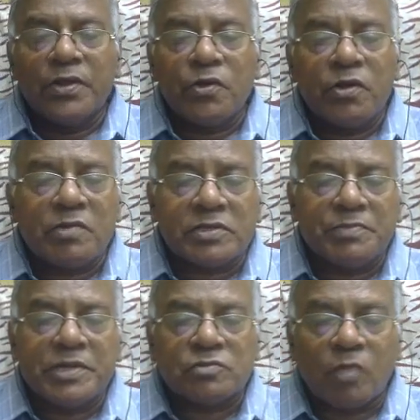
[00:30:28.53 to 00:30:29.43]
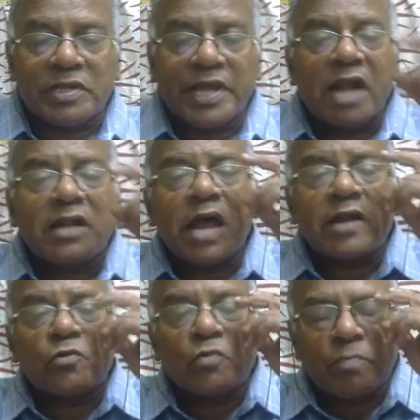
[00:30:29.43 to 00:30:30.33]
Universe means what? The
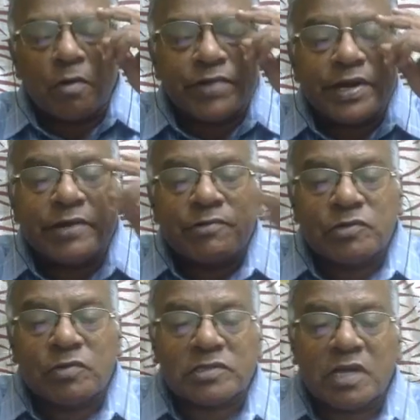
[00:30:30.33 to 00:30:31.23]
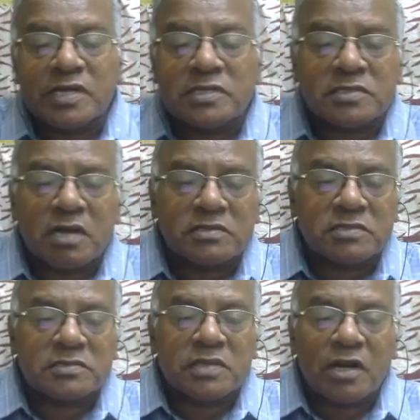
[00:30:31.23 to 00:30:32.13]
entire group of individuals are
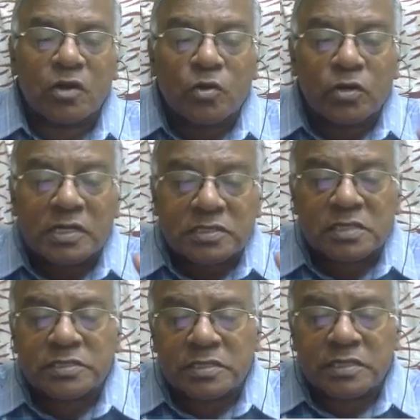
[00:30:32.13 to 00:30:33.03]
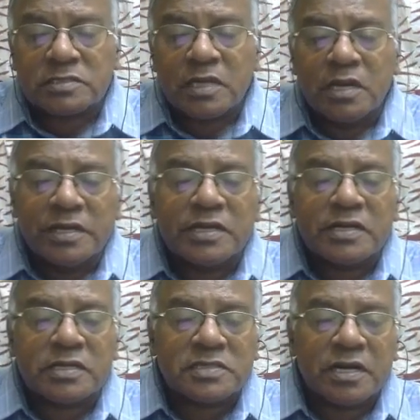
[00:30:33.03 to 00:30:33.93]
instances that a researcher is
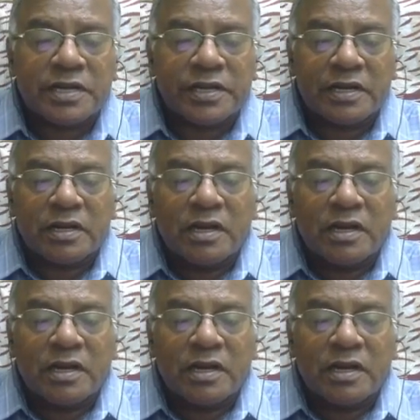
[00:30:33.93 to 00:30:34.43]
interested in.